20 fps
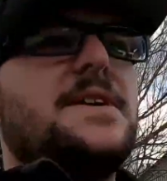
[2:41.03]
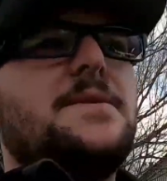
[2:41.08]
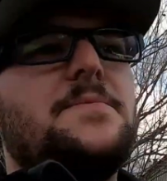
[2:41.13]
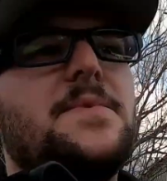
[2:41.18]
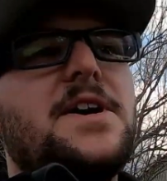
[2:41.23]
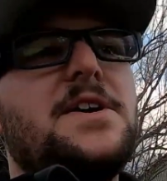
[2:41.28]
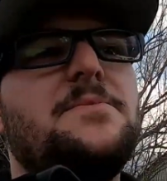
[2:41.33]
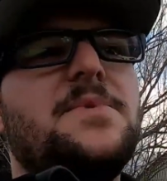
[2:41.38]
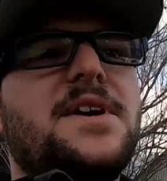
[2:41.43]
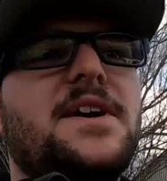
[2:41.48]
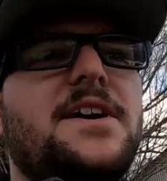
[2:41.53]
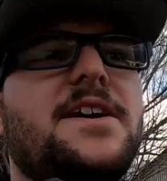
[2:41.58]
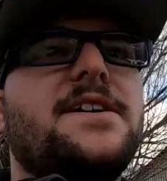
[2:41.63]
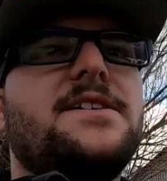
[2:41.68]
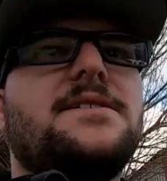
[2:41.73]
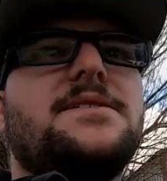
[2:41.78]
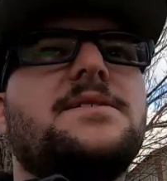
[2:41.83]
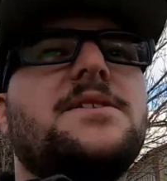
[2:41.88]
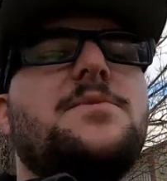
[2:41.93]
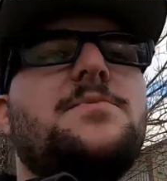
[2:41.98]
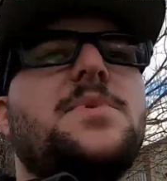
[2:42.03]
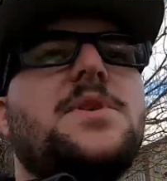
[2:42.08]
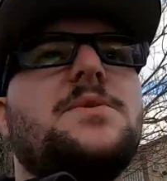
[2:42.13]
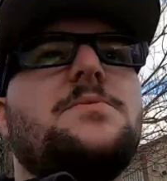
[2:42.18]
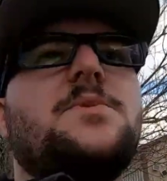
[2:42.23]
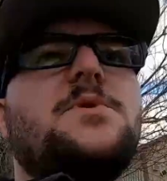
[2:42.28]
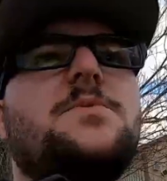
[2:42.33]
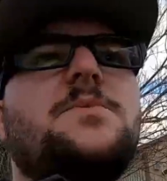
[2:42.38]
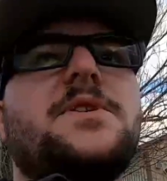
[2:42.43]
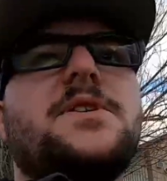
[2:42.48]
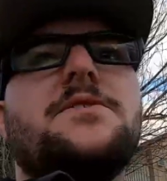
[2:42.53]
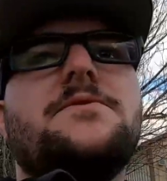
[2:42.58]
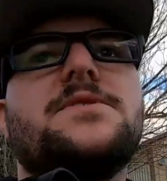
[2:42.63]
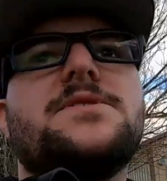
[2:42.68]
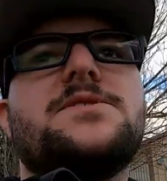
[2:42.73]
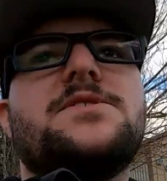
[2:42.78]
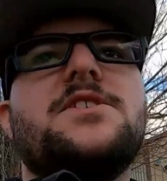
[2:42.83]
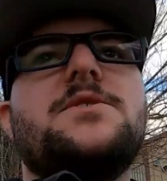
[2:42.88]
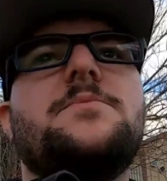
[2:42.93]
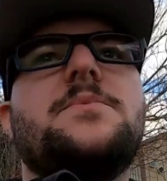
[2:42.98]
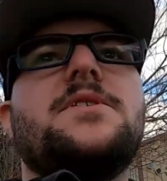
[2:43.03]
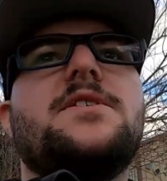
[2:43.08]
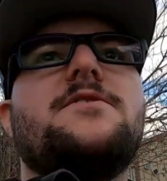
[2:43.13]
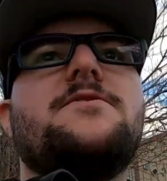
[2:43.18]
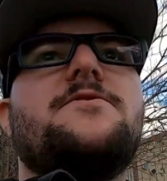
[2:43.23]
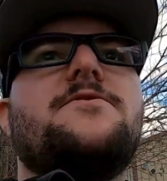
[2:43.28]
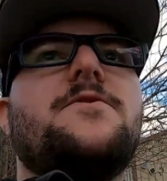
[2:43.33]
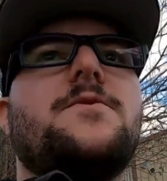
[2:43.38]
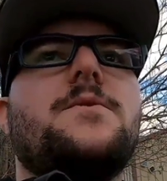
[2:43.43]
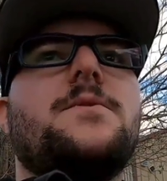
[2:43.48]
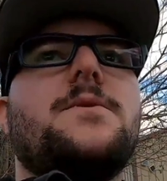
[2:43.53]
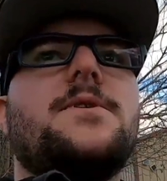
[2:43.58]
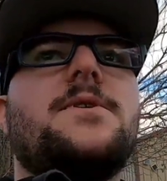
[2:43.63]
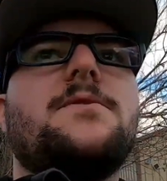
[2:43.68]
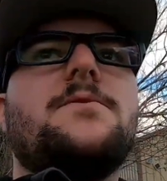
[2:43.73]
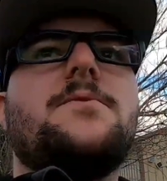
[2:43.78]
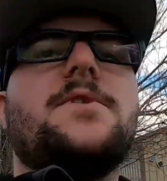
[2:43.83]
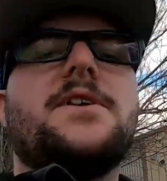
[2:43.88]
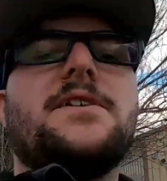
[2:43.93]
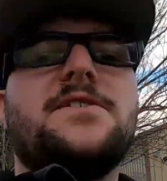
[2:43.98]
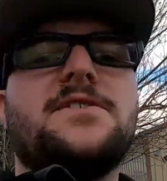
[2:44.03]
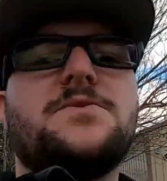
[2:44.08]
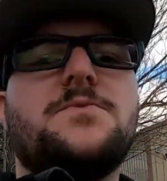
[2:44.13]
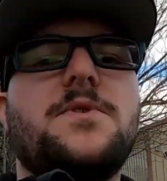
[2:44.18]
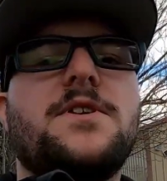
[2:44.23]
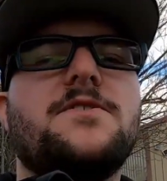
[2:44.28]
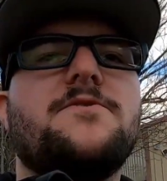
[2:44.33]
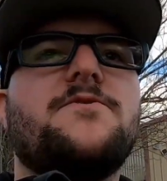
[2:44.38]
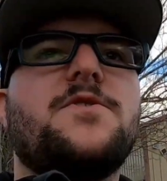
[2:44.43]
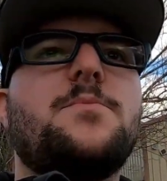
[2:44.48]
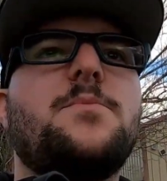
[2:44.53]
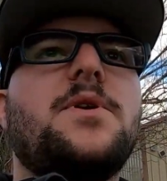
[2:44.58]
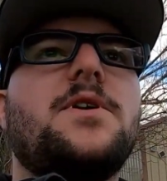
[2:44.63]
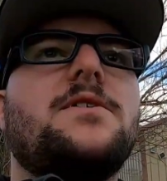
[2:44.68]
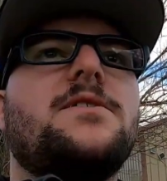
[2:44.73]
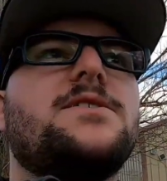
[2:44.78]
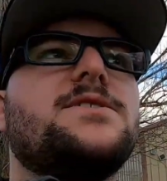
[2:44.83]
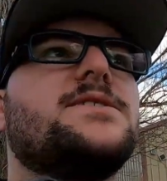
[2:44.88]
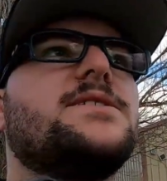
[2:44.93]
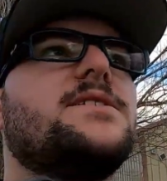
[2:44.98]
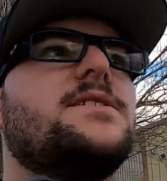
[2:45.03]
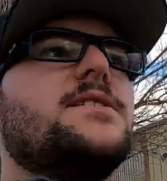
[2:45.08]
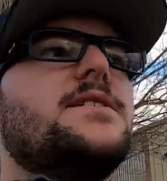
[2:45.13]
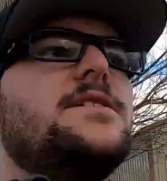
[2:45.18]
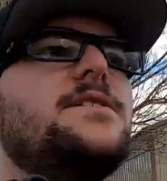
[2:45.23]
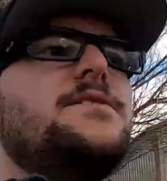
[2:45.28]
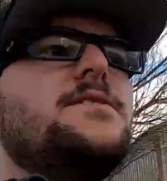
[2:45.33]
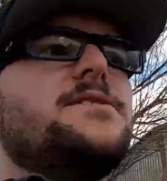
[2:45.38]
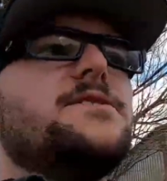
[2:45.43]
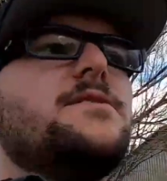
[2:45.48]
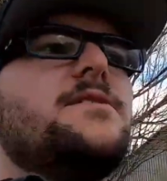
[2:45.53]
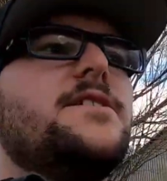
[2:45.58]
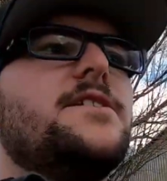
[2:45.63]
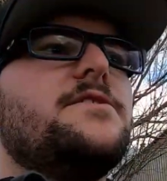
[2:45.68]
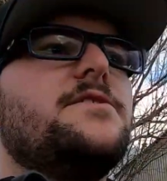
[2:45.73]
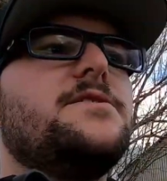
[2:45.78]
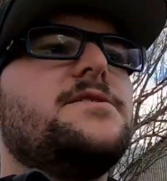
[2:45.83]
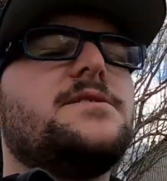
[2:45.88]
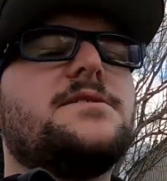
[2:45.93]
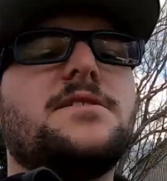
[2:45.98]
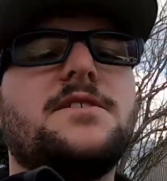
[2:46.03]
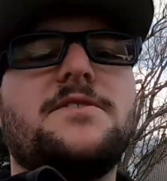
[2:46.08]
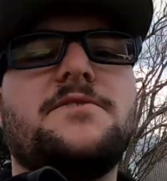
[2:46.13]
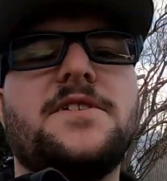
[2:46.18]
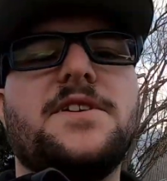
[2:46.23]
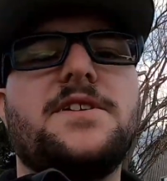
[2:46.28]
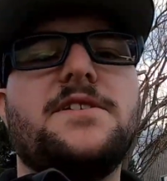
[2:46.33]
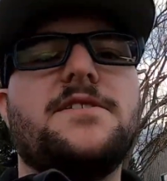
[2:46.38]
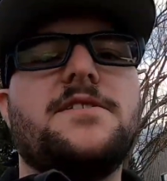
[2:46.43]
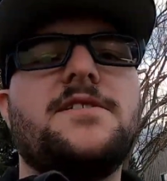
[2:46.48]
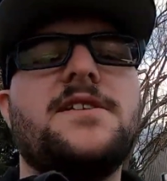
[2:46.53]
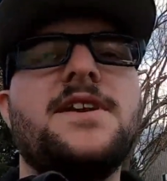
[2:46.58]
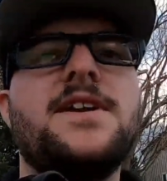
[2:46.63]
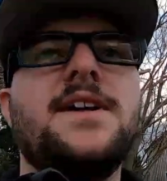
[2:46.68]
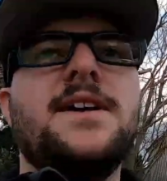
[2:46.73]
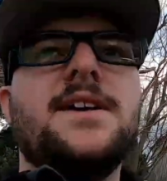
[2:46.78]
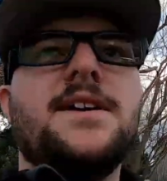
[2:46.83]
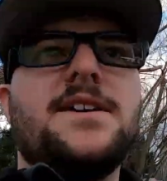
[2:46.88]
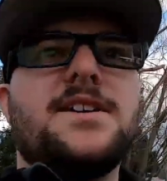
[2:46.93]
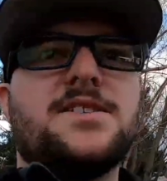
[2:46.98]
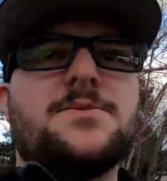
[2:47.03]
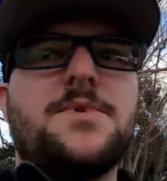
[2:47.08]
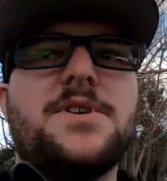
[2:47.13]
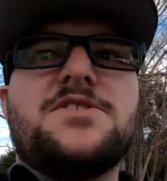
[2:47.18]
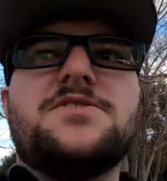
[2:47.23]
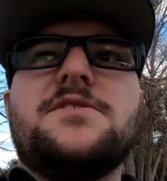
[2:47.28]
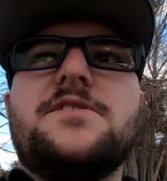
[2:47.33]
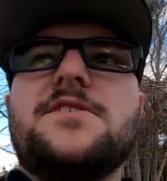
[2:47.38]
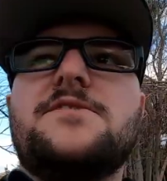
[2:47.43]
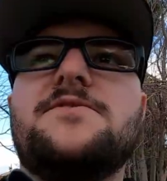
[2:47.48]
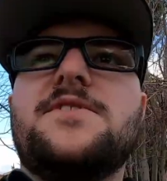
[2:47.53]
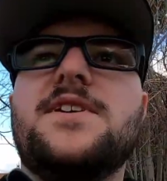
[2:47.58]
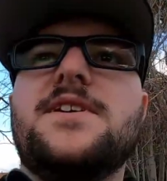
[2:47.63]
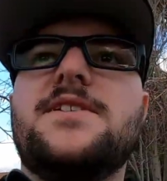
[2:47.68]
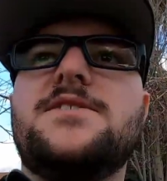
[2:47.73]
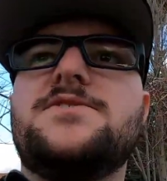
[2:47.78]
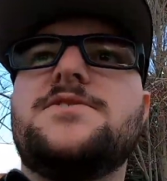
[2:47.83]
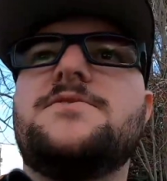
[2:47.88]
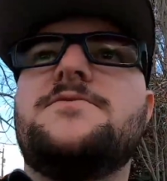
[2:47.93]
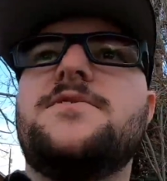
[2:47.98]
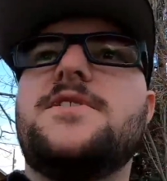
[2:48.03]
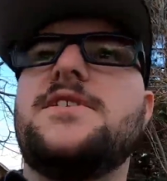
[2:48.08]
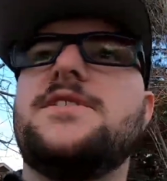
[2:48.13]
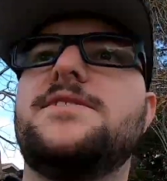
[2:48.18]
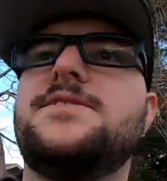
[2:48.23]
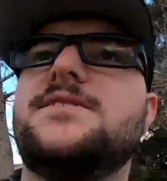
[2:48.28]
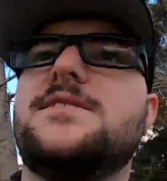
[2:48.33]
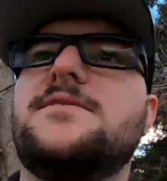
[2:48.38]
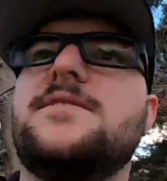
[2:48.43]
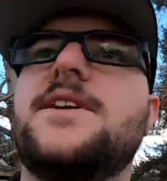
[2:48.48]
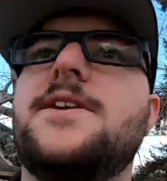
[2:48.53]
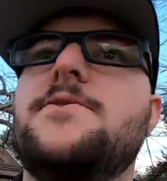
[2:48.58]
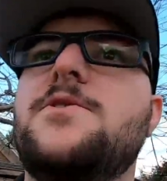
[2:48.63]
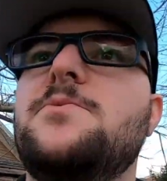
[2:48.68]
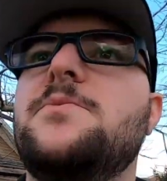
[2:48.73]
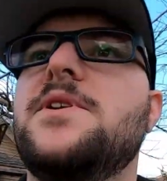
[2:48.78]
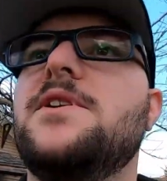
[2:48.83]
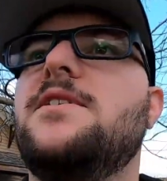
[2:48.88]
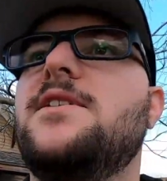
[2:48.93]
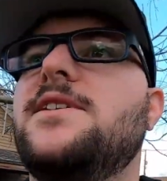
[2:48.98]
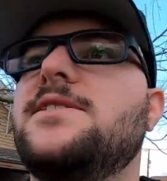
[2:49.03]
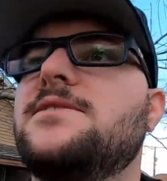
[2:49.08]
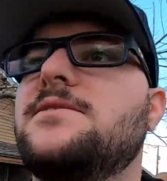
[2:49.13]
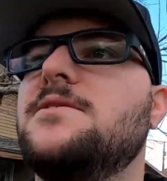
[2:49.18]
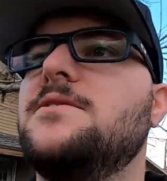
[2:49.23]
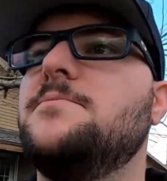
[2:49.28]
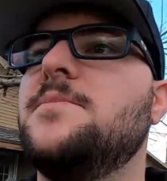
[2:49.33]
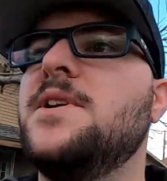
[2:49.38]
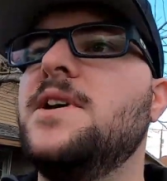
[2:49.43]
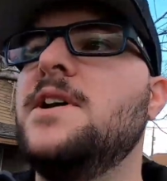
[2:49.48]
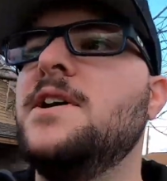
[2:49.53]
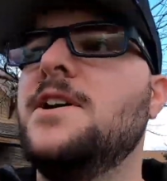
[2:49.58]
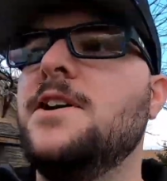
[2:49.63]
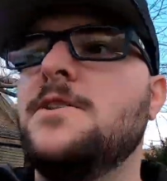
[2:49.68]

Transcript: It might be high to some people, but it was cheap enough for what I was wanting for parts. And there's a lot of good stuff here, especially if the engine runs. That will be awesome.